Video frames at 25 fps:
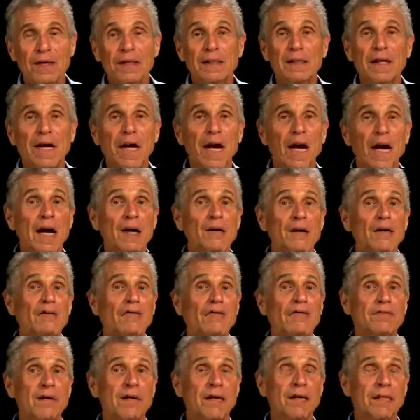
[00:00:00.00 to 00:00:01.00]
the
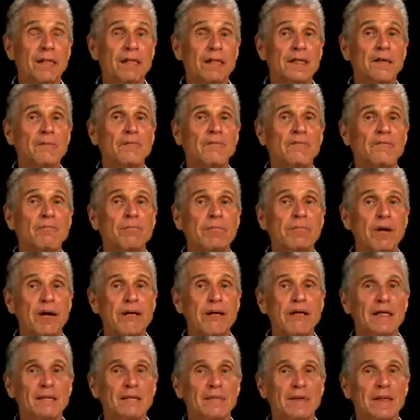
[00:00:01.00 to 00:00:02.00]
Hierophant, the
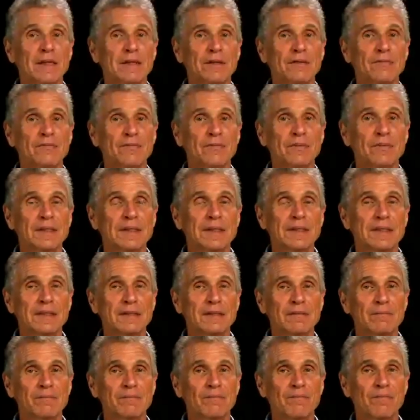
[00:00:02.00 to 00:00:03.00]
embodiment of
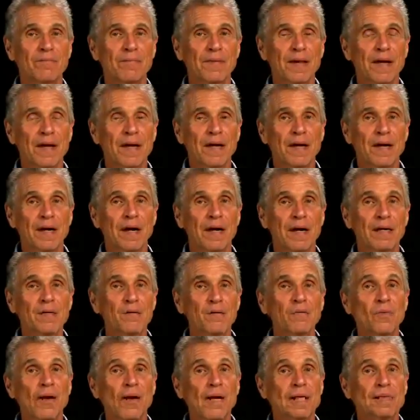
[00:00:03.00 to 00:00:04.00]
wisdom.
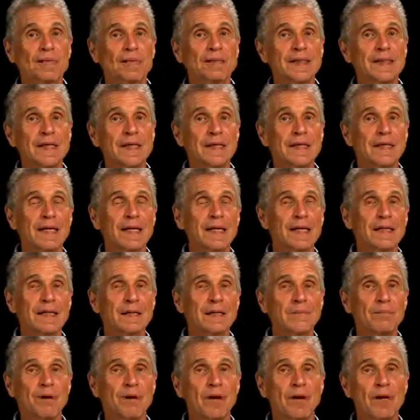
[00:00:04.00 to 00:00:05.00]
Otherwise, that
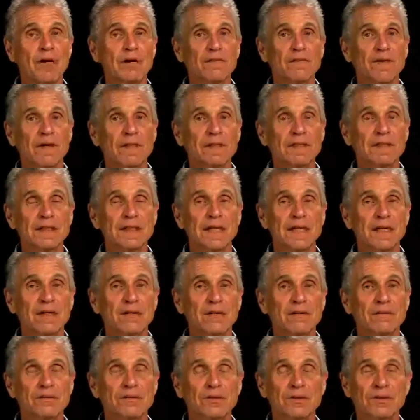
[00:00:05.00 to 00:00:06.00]
kingly part of
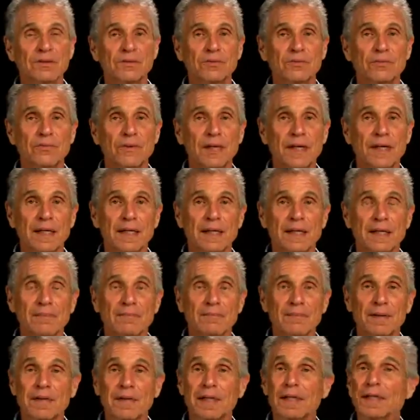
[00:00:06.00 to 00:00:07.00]
ourselves, when
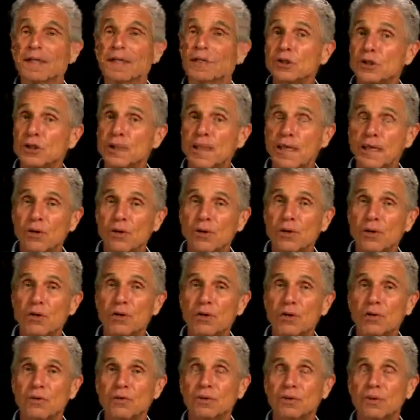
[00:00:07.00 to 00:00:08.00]
it begins to get
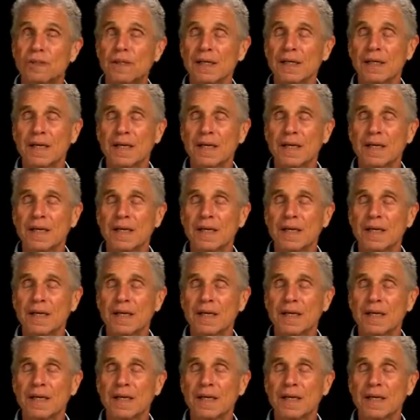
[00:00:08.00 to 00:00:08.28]
old,